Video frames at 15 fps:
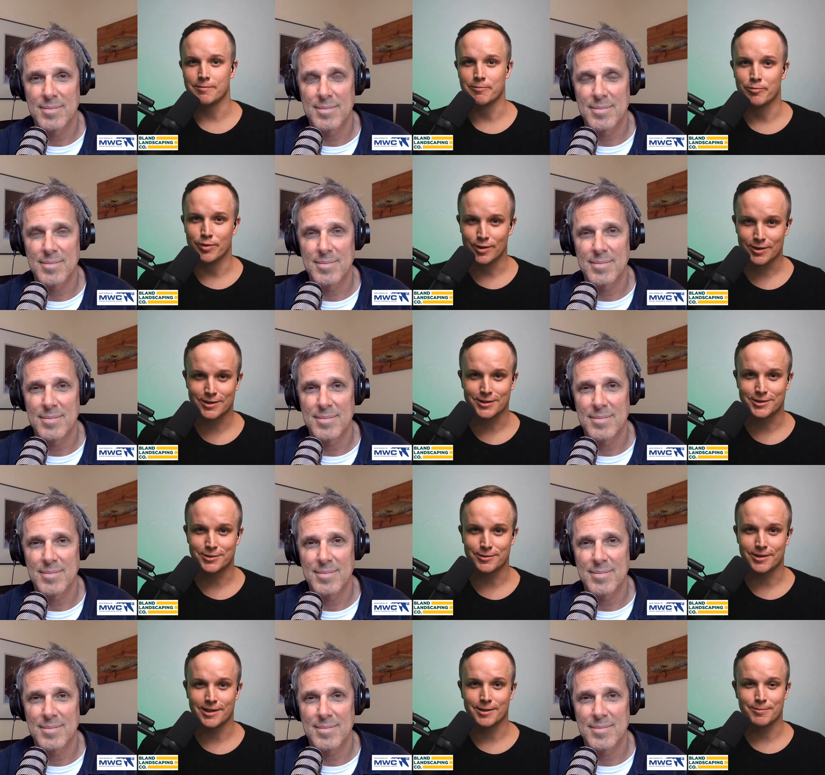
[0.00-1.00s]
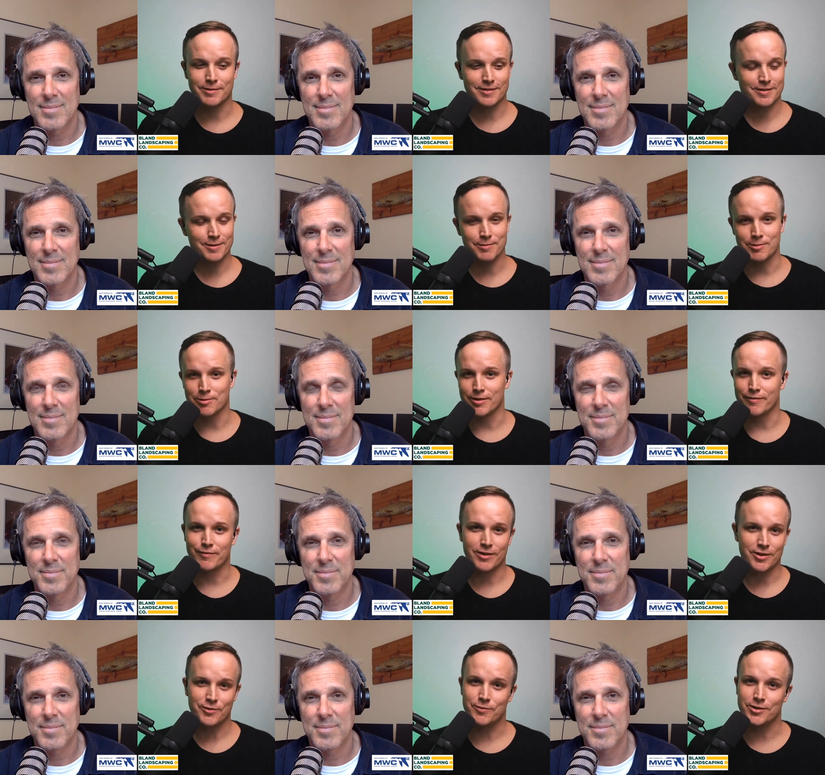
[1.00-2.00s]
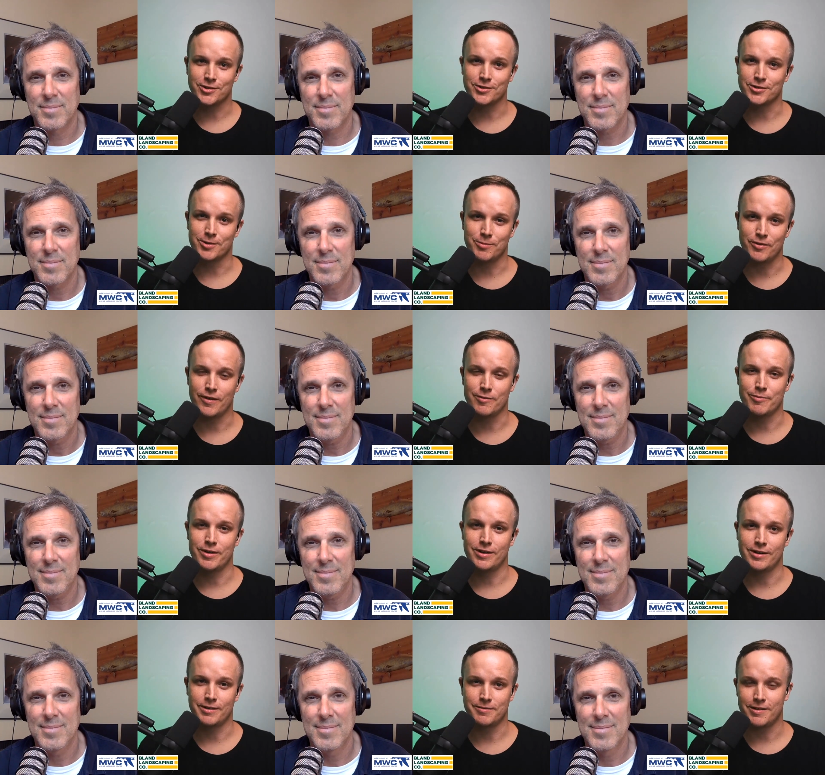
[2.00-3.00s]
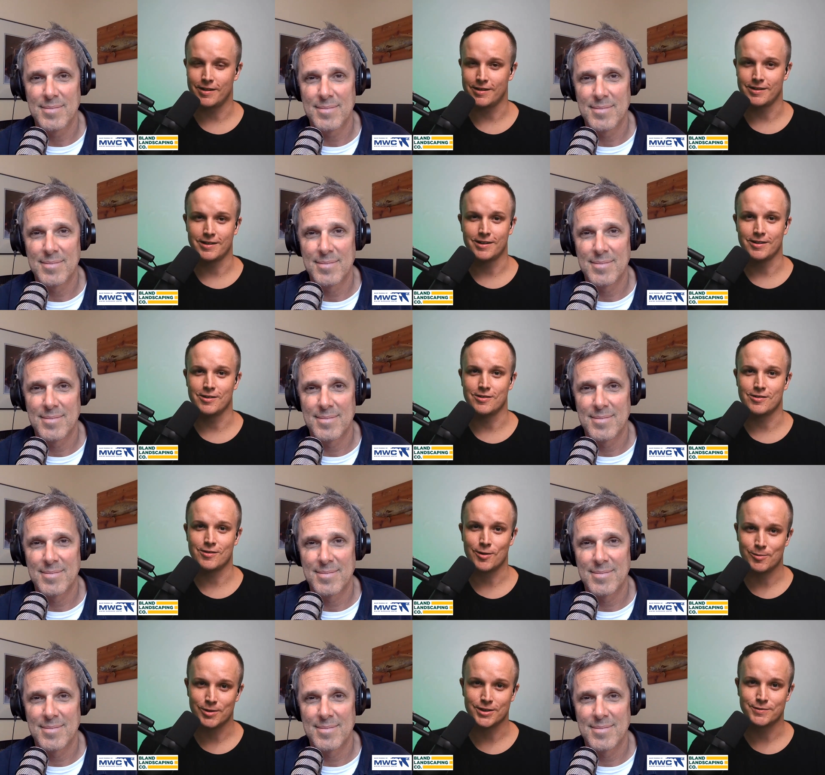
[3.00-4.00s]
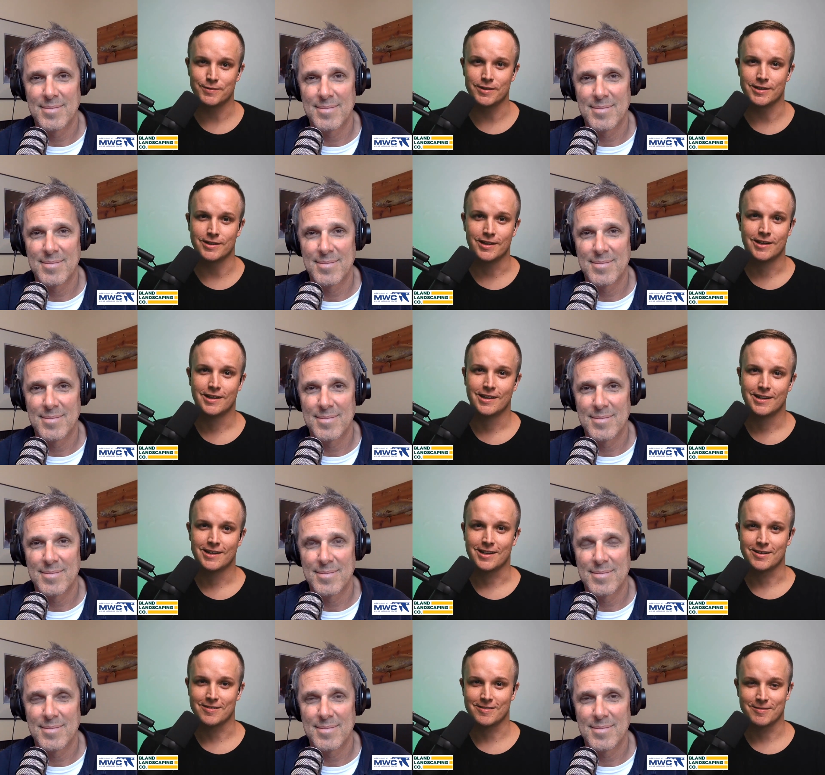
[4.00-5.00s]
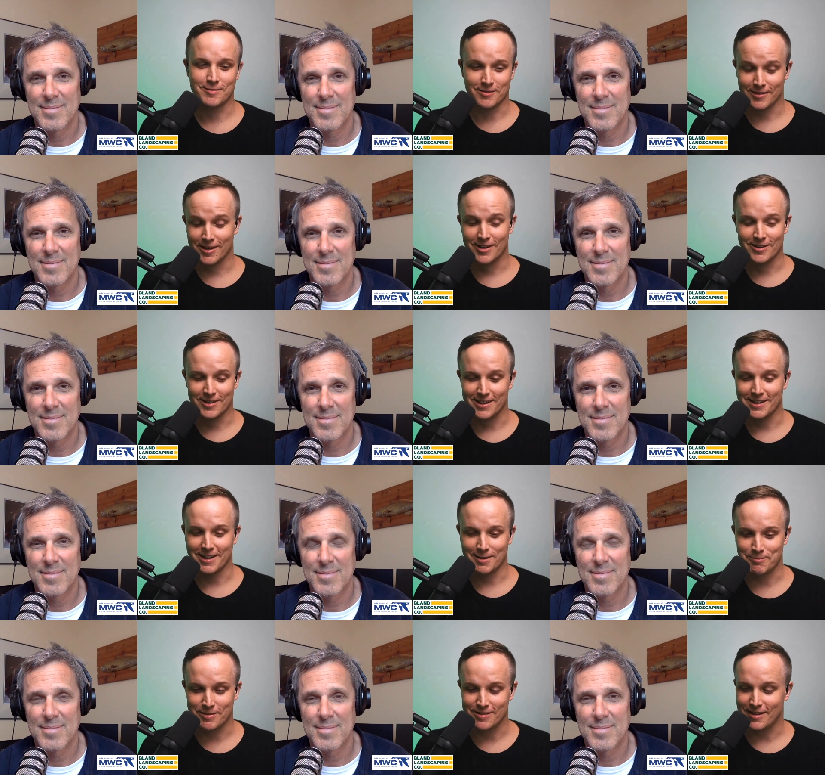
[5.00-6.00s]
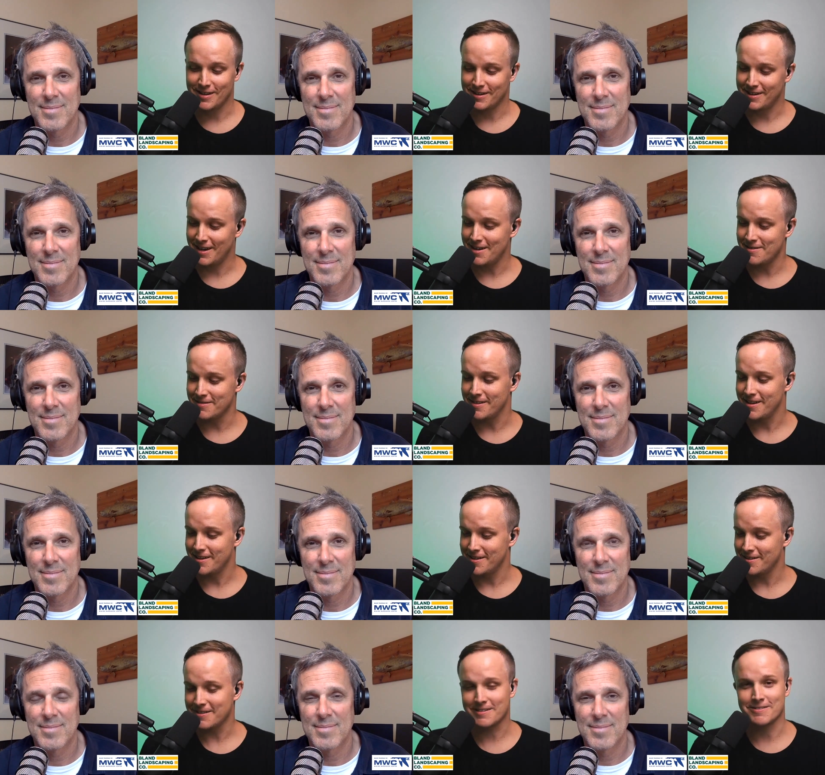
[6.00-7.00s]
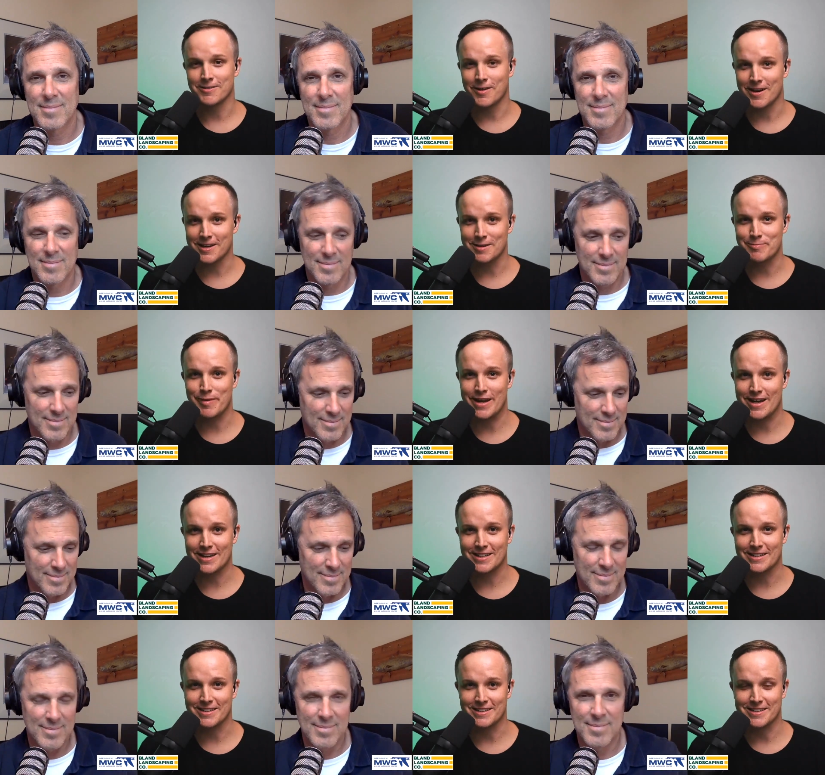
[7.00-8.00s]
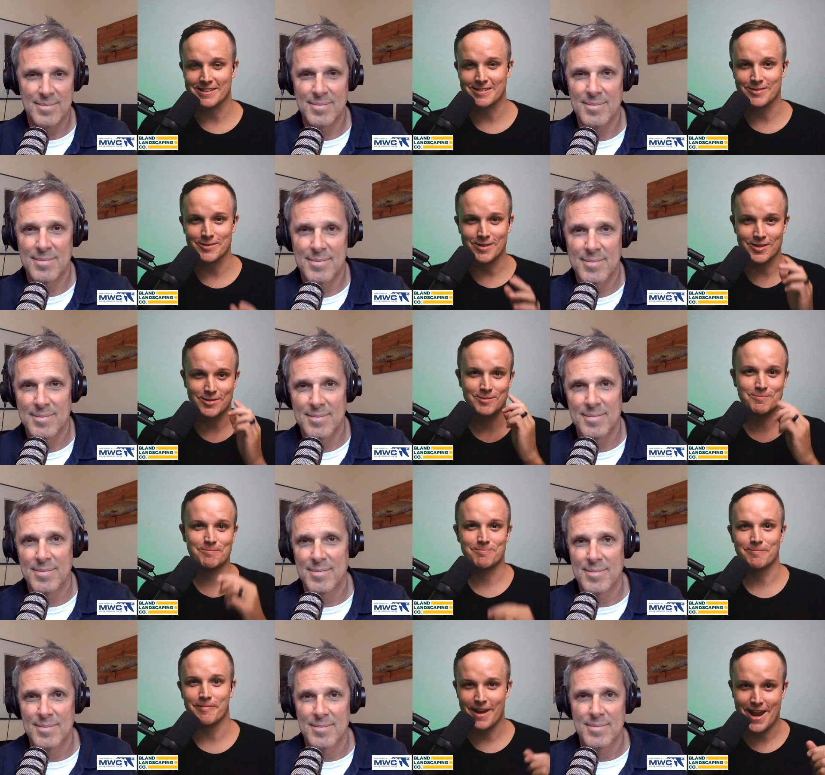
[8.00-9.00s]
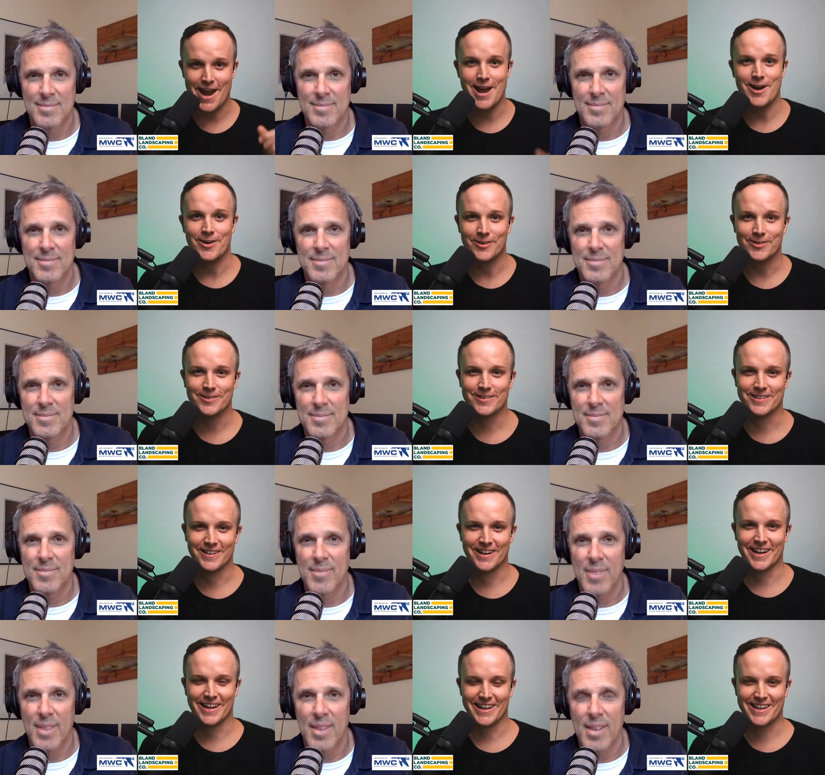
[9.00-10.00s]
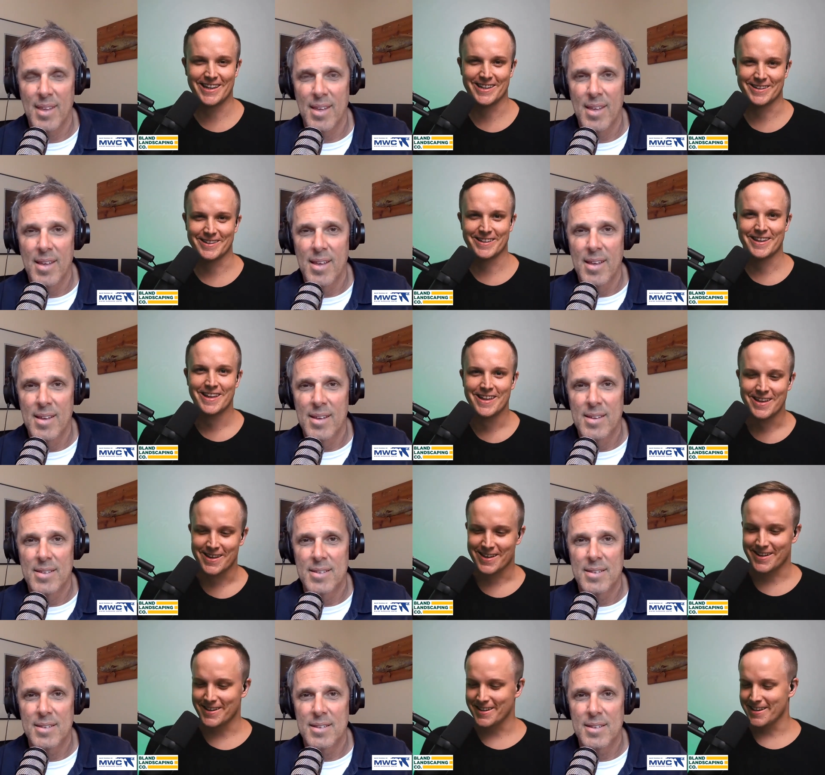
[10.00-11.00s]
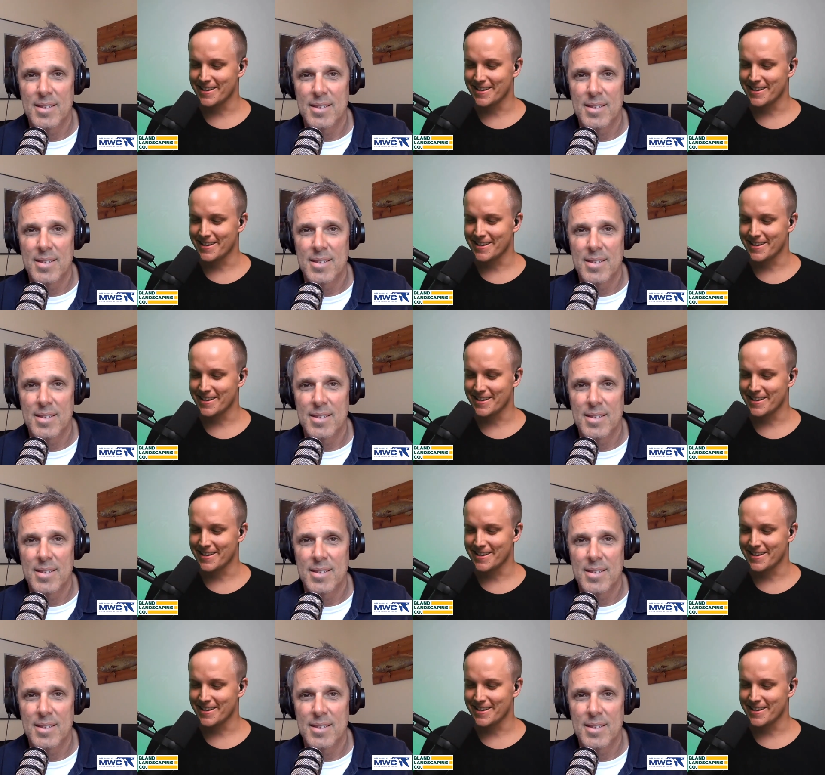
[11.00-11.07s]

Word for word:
Speaker 1: book a trip. It's going to be one of the funnest fishing trips you've ever been on. I'm telling you, it is so much fun. It's literally, I'm just like, how in the hell do I get back and do this now? Like, honey,